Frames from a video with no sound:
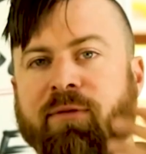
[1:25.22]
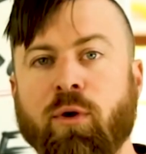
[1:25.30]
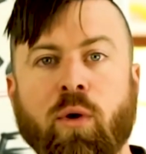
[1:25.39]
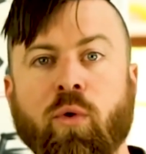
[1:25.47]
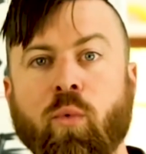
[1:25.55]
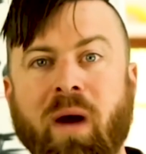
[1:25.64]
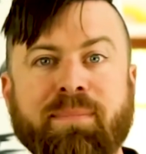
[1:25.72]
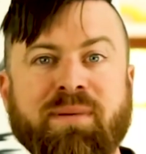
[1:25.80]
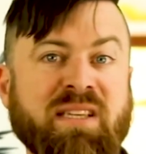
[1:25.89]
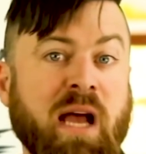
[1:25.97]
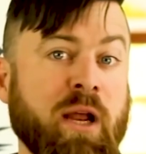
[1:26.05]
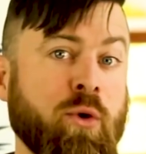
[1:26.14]
you own a
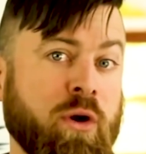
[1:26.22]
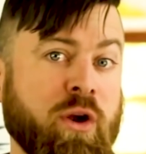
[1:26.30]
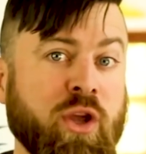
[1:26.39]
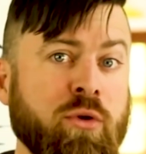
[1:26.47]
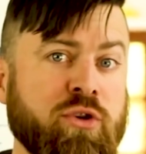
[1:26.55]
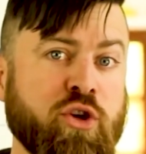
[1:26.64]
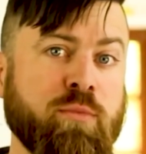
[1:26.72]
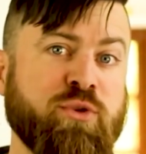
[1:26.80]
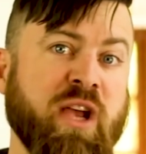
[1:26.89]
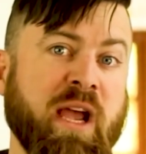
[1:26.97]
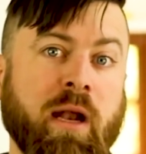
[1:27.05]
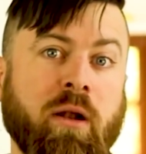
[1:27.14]
website or a YouTube
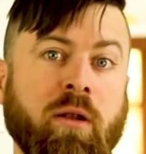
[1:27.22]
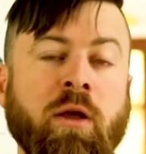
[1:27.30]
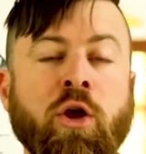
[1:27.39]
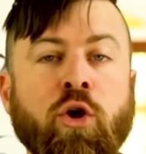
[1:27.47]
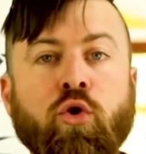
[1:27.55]
channel,